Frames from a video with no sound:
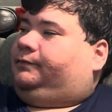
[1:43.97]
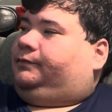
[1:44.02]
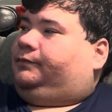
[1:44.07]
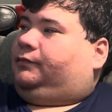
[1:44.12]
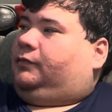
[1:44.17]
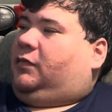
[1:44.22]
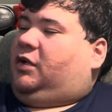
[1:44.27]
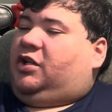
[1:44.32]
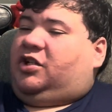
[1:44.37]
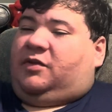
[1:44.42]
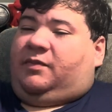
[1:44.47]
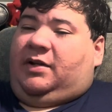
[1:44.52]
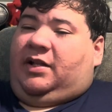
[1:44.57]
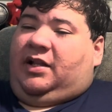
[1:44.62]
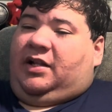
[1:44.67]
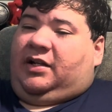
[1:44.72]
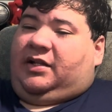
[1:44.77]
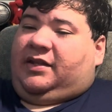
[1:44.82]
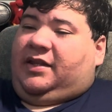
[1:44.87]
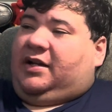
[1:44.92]
Wish me
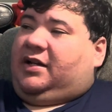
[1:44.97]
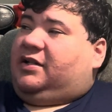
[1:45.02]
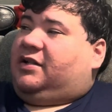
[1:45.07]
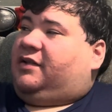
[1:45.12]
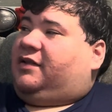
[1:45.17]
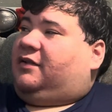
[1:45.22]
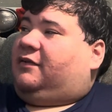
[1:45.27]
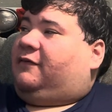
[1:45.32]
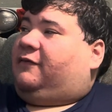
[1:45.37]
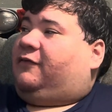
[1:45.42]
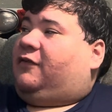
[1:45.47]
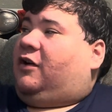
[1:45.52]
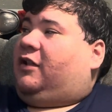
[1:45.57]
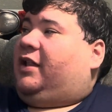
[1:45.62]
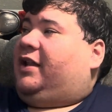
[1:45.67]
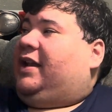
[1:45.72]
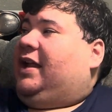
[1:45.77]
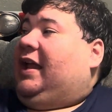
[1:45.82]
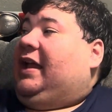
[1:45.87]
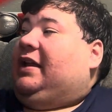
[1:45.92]
luck that it doesn't
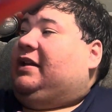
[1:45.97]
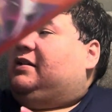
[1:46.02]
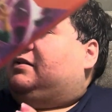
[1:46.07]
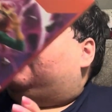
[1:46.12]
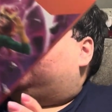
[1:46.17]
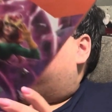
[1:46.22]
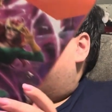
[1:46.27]
fall and end me.